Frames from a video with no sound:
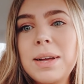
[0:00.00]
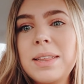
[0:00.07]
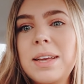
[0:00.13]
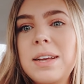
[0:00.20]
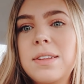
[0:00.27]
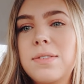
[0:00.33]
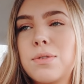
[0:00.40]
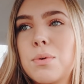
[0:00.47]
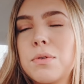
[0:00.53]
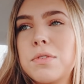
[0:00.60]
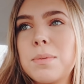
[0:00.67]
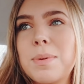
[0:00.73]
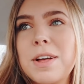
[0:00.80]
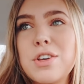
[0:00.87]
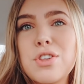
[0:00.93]
really school
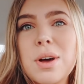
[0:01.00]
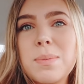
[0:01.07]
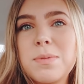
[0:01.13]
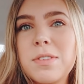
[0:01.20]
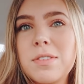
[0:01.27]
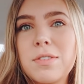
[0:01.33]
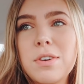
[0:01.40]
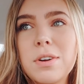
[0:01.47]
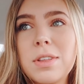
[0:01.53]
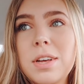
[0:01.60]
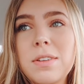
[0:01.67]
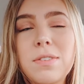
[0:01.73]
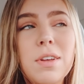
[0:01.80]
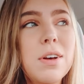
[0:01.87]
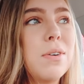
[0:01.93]
supply shops
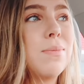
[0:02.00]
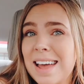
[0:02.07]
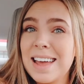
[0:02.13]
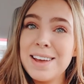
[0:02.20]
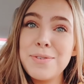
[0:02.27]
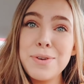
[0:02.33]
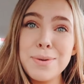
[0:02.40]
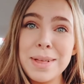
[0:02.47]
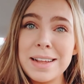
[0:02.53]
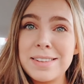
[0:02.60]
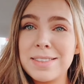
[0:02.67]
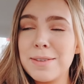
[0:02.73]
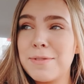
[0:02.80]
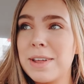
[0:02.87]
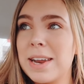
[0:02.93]
certainly, so. If you
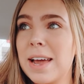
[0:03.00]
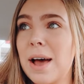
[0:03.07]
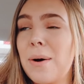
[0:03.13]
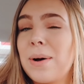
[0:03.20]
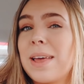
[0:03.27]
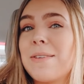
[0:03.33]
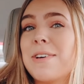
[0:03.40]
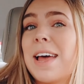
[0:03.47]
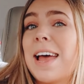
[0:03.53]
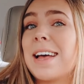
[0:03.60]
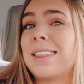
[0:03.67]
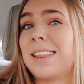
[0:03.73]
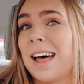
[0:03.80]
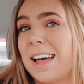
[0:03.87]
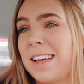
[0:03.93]
liked the video, give it
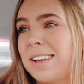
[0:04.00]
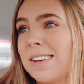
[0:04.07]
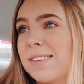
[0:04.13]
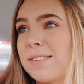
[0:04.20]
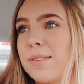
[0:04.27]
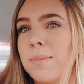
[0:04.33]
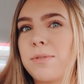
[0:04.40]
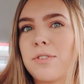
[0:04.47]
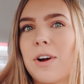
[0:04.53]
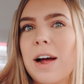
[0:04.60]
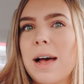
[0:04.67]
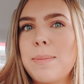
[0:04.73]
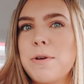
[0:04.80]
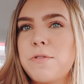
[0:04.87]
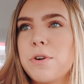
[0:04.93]
a like,
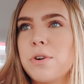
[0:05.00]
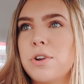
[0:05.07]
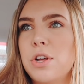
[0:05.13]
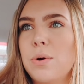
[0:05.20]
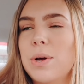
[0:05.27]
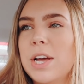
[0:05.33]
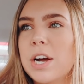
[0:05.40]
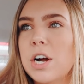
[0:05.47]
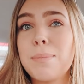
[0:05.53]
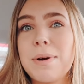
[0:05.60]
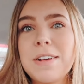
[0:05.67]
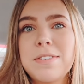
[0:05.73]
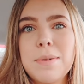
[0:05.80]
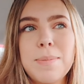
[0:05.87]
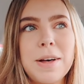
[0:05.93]
subscribe if you're new here,
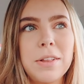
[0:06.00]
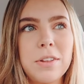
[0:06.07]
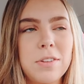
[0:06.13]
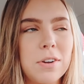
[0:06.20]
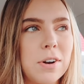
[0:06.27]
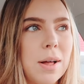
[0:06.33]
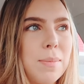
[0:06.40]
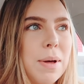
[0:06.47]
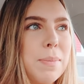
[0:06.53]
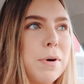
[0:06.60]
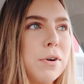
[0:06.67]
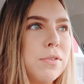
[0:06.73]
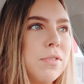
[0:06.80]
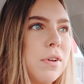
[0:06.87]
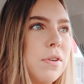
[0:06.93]
press the bell to turn on my
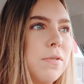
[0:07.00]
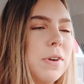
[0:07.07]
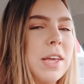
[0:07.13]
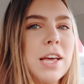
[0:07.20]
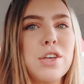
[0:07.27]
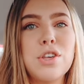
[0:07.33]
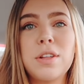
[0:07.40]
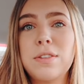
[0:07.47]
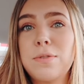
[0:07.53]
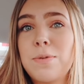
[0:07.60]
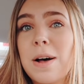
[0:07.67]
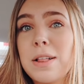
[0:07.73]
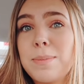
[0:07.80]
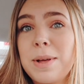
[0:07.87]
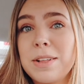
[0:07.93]
post notifications,
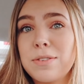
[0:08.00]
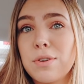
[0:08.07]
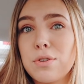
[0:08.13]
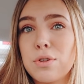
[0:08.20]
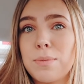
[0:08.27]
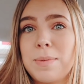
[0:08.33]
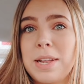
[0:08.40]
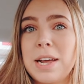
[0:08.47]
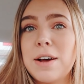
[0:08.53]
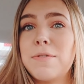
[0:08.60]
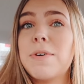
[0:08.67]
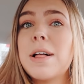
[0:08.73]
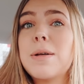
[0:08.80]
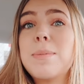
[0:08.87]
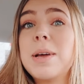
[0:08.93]
follow me on social media,
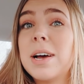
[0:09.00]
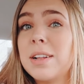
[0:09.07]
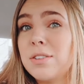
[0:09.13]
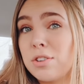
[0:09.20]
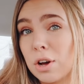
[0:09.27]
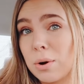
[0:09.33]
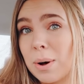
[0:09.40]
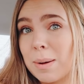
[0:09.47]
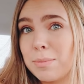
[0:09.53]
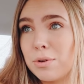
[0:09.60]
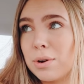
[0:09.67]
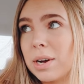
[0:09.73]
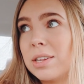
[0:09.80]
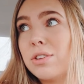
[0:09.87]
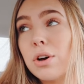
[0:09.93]
follow me on Dote, I'm
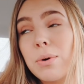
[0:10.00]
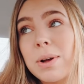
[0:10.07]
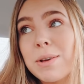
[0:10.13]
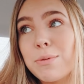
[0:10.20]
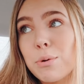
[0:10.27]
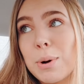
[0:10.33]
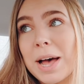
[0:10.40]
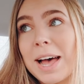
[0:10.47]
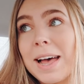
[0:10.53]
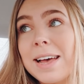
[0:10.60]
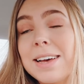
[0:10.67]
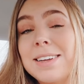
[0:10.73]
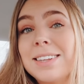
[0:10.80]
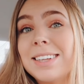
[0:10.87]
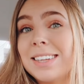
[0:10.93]
doing a Dote
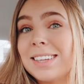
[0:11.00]
giveaway